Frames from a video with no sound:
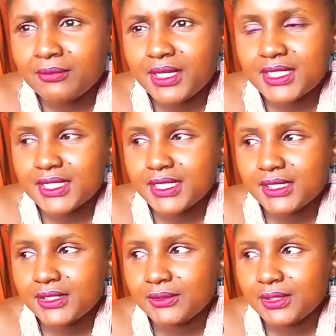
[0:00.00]
But
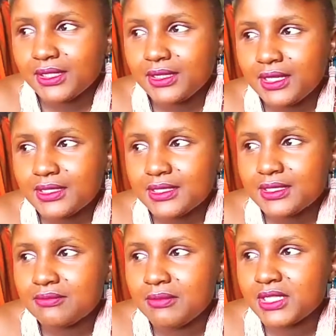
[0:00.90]
anyway,
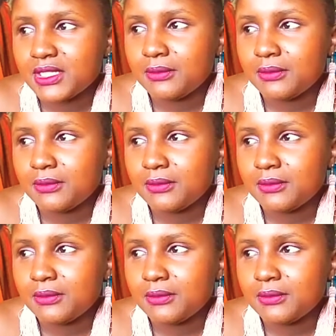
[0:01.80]
that's much